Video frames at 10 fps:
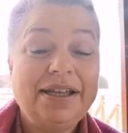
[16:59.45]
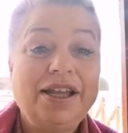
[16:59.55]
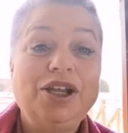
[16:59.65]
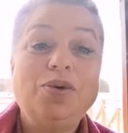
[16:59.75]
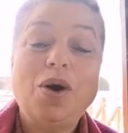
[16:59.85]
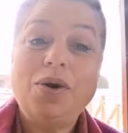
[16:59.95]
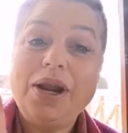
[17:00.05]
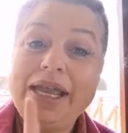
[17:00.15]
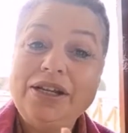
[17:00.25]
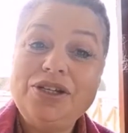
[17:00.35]
you are
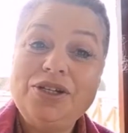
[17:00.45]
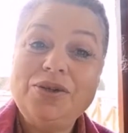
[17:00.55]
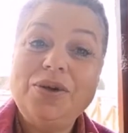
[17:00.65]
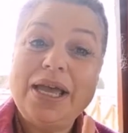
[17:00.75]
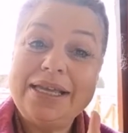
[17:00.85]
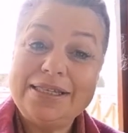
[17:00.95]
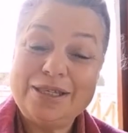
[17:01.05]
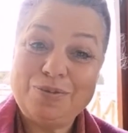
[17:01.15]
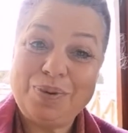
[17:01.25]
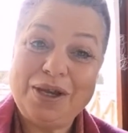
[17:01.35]
into
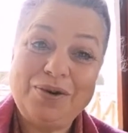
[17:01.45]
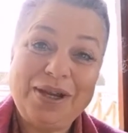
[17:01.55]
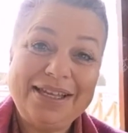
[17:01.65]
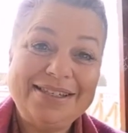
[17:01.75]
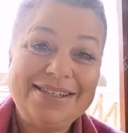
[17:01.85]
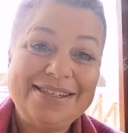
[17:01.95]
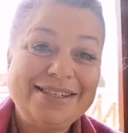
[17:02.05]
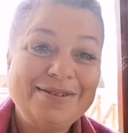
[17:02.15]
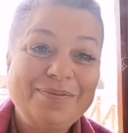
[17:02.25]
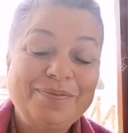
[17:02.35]

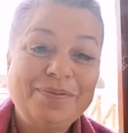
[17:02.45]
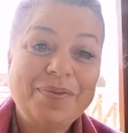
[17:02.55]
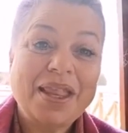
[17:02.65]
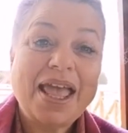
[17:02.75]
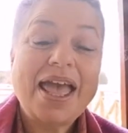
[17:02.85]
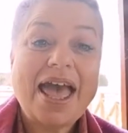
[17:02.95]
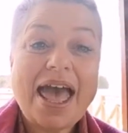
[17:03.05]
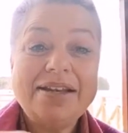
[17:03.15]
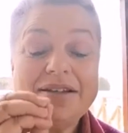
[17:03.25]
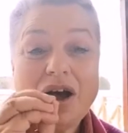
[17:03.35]
experience.
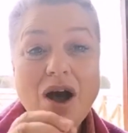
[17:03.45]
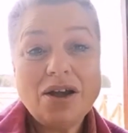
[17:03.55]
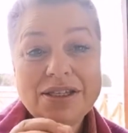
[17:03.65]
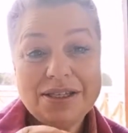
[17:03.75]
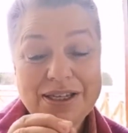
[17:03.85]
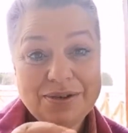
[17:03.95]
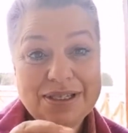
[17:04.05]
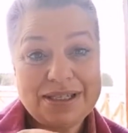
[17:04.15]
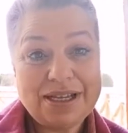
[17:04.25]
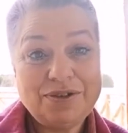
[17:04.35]
And ask
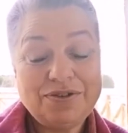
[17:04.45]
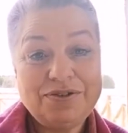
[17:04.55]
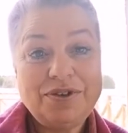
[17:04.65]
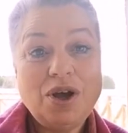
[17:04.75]
yourself,